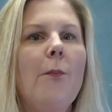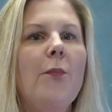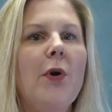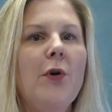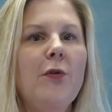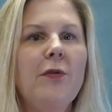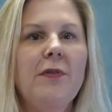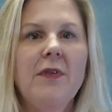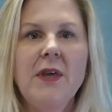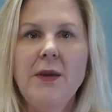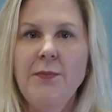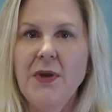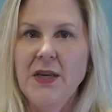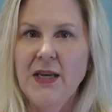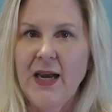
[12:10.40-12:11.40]
Both the
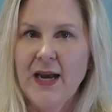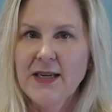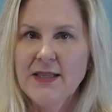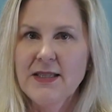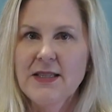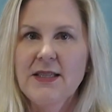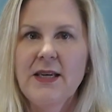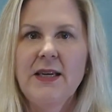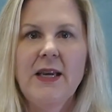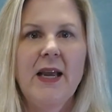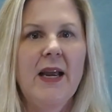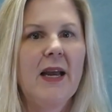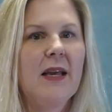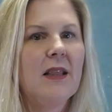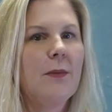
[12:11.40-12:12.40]
EPDS
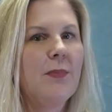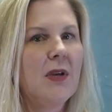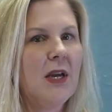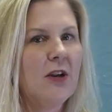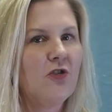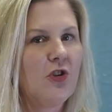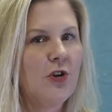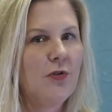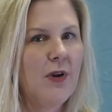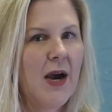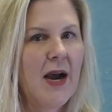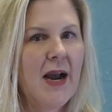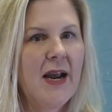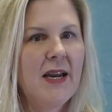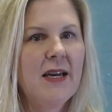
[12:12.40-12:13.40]
and the
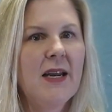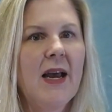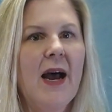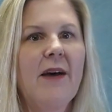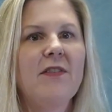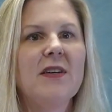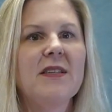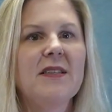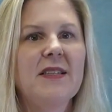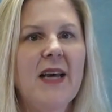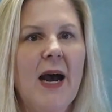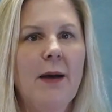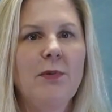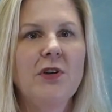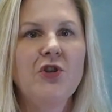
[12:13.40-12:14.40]
PHQ-9 have
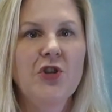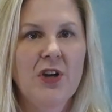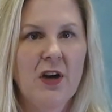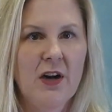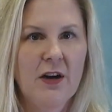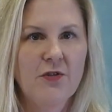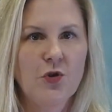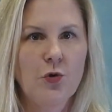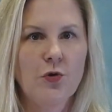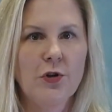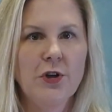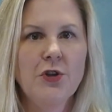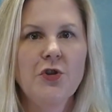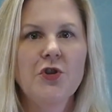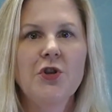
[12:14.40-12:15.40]
established cutoff
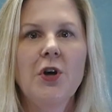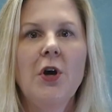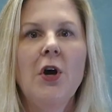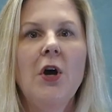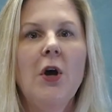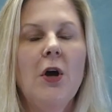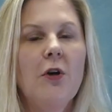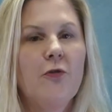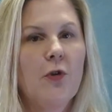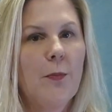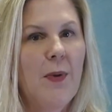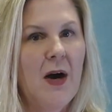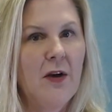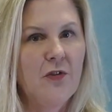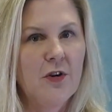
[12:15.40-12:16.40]
scores for a
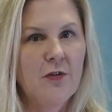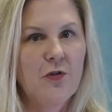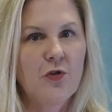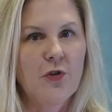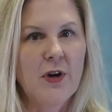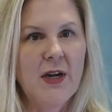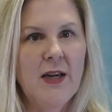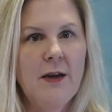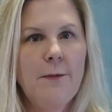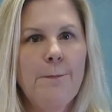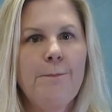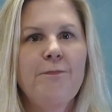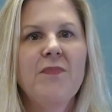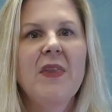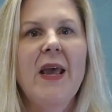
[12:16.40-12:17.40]
positive screen
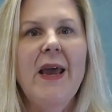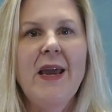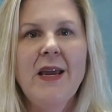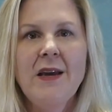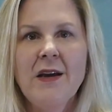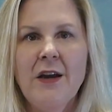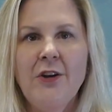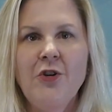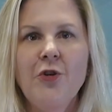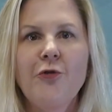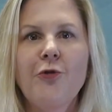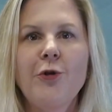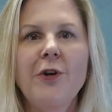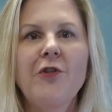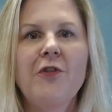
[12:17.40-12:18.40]
and
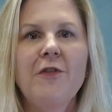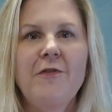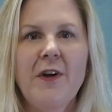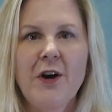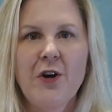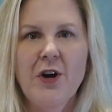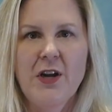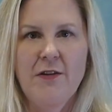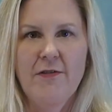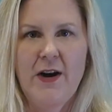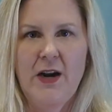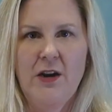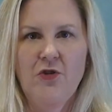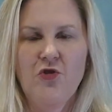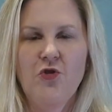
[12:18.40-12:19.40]
for a severity
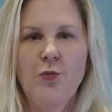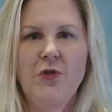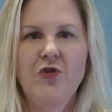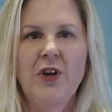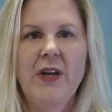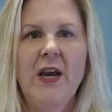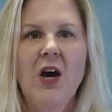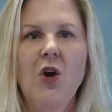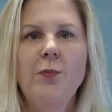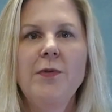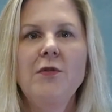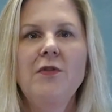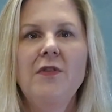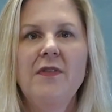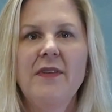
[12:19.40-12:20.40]
range, which can
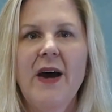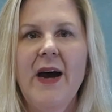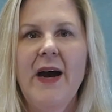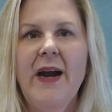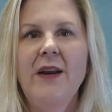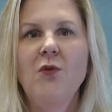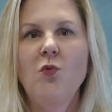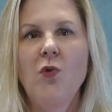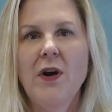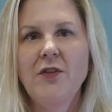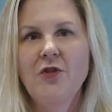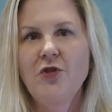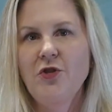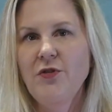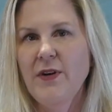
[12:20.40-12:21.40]
help you decide
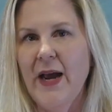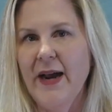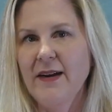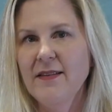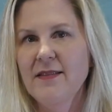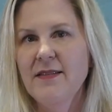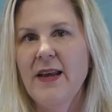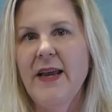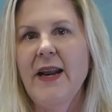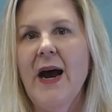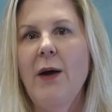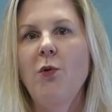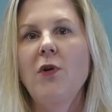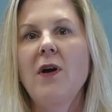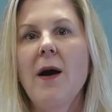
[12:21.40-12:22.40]
what to do next. And
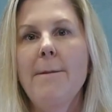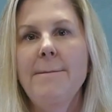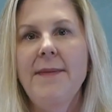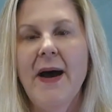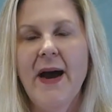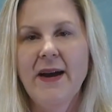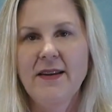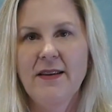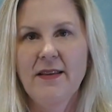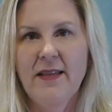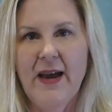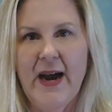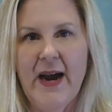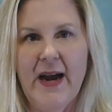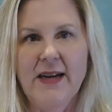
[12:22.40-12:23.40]
I will come back to
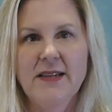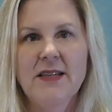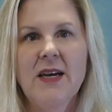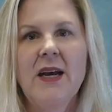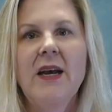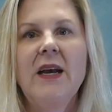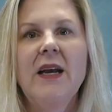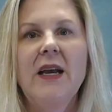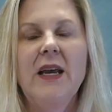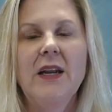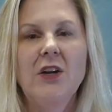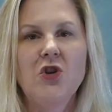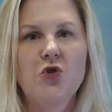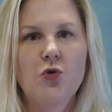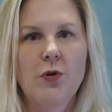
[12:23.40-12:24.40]
that in
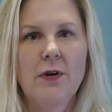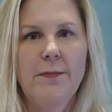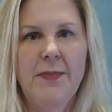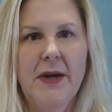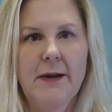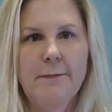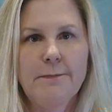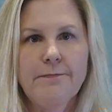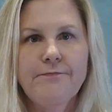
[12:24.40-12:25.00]
a short bit.